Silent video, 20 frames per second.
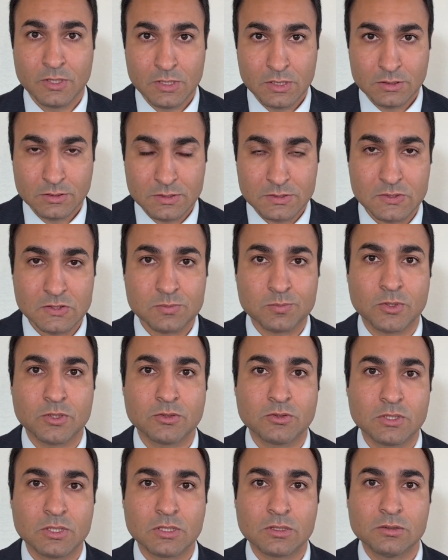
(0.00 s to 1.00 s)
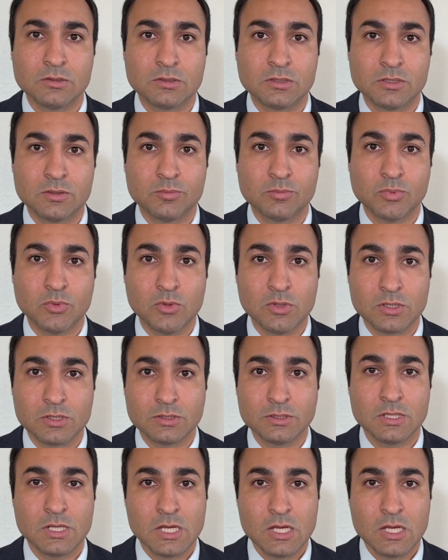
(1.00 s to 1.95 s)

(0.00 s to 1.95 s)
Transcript: This is particularly important